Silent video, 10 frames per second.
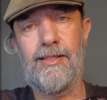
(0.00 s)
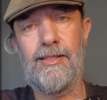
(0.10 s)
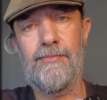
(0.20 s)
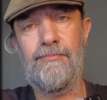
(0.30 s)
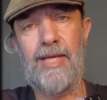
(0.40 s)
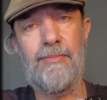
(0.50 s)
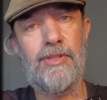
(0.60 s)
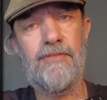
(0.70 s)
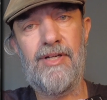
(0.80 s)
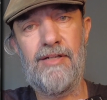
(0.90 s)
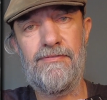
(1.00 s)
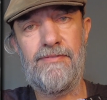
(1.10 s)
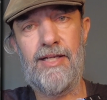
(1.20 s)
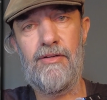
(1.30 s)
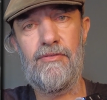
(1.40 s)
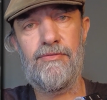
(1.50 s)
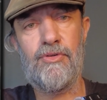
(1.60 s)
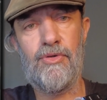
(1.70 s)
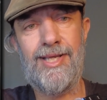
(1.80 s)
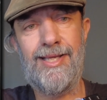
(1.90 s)
I'm not a very fan of
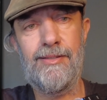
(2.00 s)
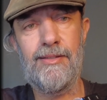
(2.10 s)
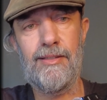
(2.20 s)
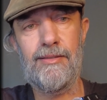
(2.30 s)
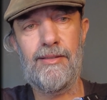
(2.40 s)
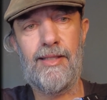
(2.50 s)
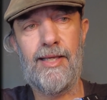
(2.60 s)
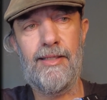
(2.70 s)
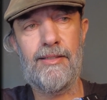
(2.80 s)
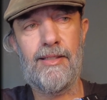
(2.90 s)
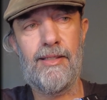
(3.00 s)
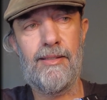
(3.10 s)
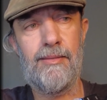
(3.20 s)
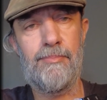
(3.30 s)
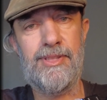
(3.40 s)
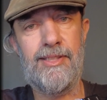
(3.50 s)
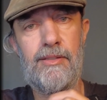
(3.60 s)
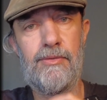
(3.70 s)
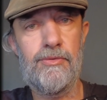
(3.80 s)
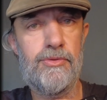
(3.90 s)
grain like
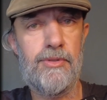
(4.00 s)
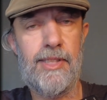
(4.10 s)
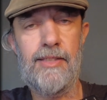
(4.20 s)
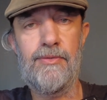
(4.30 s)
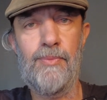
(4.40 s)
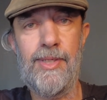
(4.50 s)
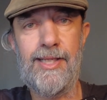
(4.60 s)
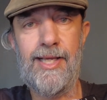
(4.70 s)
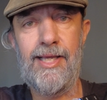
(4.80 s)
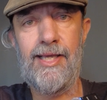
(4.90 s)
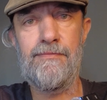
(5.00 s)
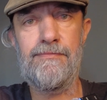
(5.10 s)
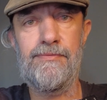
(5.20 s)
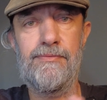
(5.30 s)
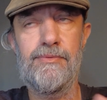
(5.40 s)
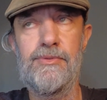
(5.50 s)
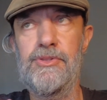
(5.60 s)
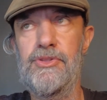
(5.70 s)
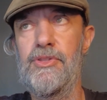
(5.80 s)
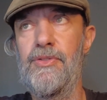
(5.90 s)
potatoes, like when I have
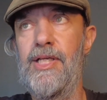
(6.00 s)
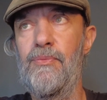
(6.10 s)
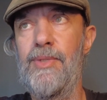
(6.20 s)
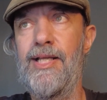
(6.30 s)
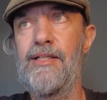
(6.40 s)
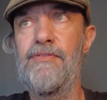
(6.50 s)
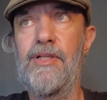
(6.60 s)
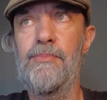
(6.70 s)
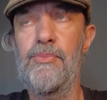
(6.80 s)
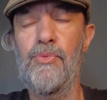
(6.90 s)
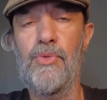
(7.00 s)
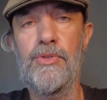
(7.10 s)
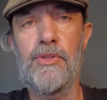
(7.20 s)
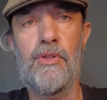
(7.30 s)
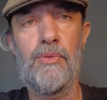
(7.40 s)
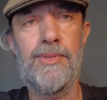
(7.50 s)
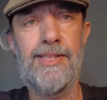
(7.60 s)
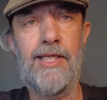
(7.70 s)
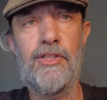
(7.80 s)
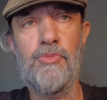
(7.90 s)
this grain, when I developed Rodinal with
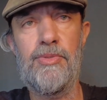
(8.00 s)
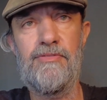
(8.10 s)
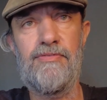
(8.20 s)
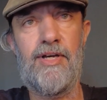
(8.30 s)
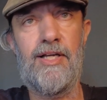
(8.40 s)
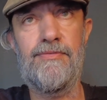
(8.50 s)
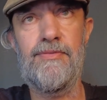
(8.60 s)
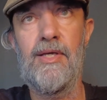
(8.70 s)
HP5,